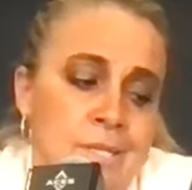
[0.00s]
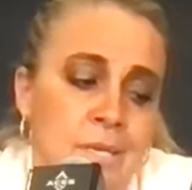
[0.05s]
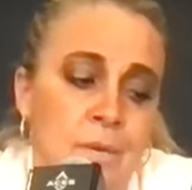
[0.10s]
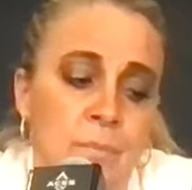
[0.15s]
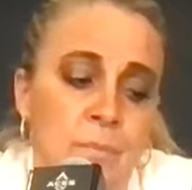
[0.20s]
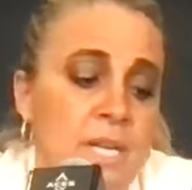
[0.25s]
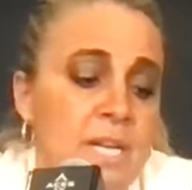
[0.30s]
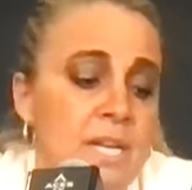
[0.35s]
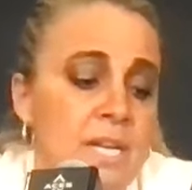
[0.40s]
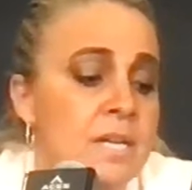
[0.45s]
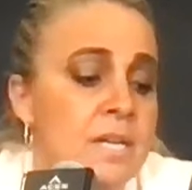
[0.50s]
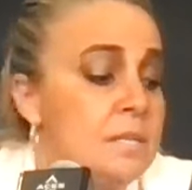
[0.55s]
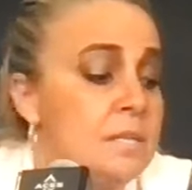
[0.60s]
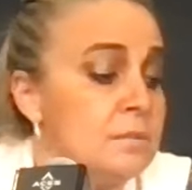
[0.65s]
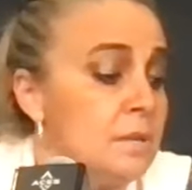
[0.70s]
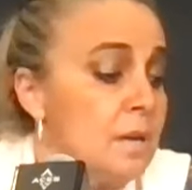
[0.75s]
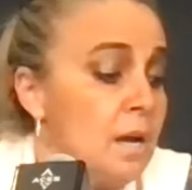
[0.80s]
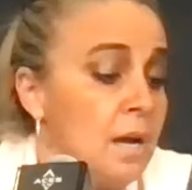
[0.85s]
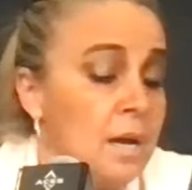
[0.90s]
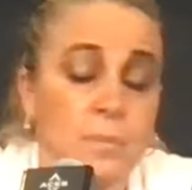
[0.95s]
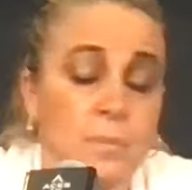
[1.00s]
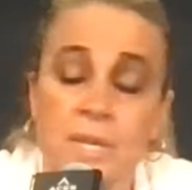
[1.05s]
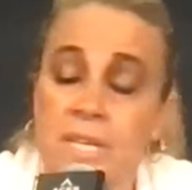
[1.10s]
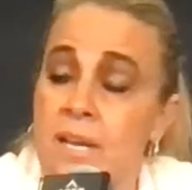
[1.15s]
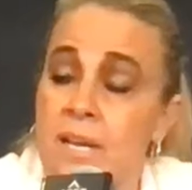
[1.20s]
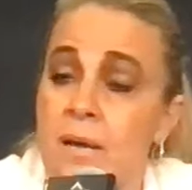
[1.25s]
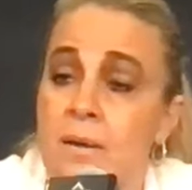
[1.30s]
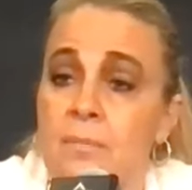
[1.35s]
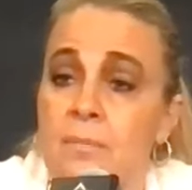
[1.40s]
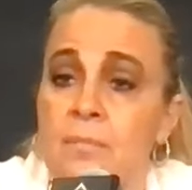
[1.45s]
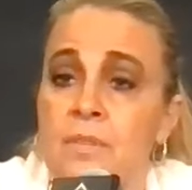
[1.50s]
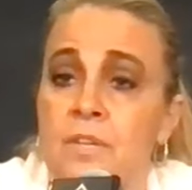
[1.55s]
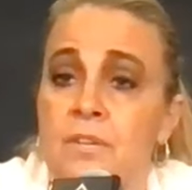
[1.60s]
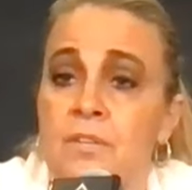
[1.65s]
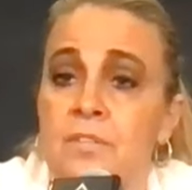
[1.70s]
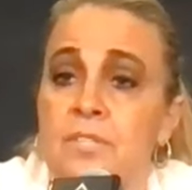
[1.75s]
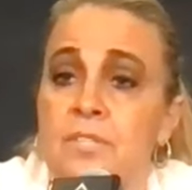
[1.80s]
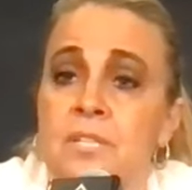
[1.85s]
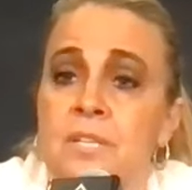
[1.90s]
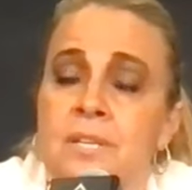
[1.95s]
to me, I mean, um,
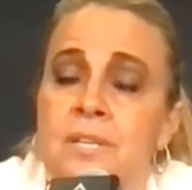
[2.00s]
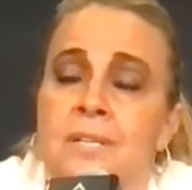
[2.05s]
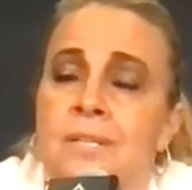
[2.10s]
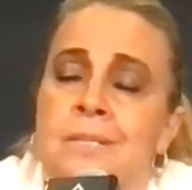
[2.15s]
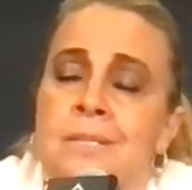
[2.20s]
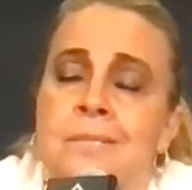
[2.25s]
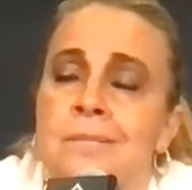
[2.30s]
there's,